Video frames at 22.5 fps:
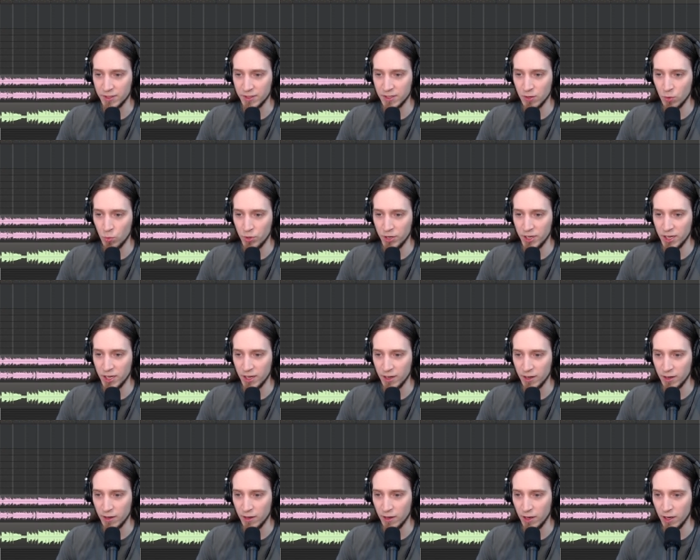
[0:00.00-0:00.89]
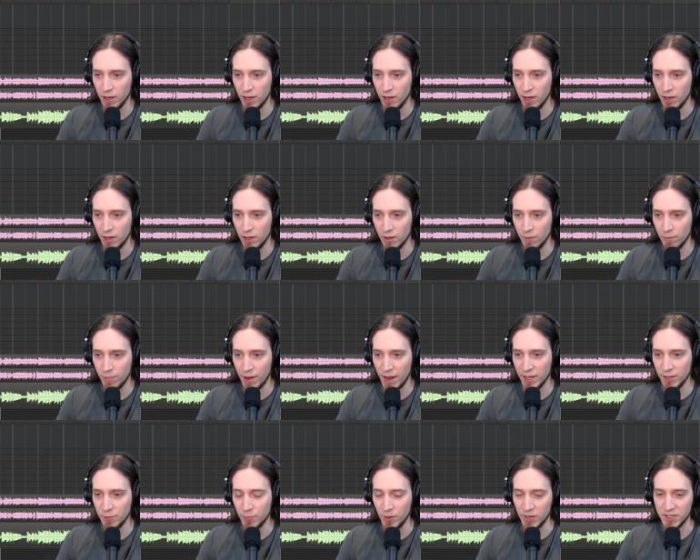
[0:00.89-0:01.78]
so we can
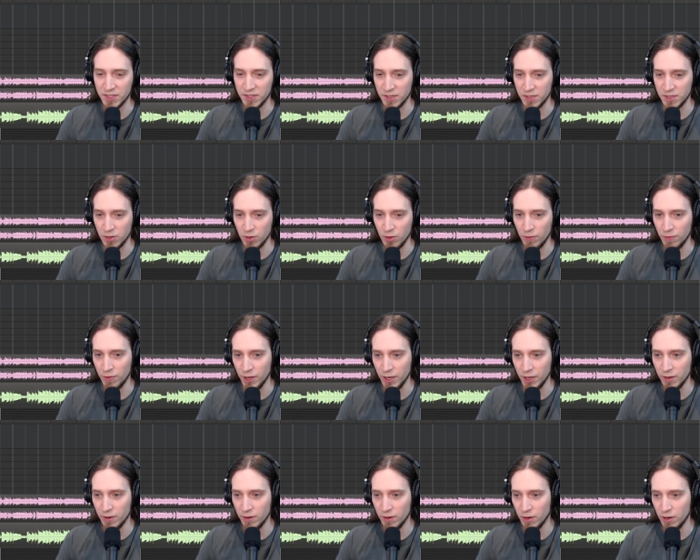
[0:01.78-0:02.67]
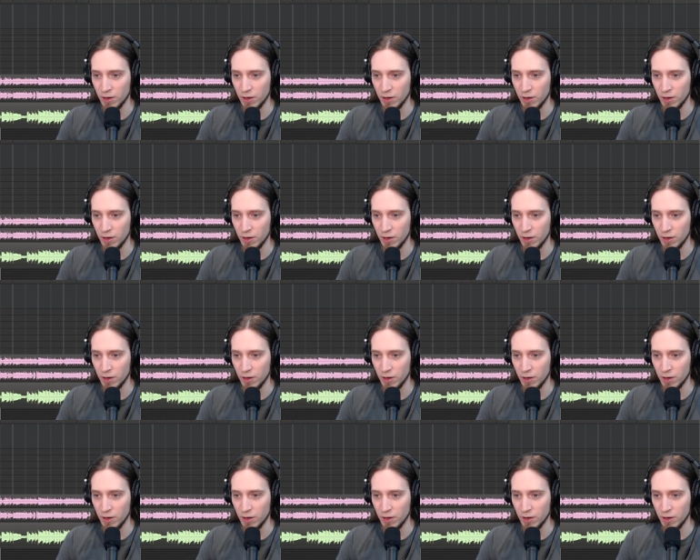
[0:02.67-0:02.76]
bandpass this whole thing.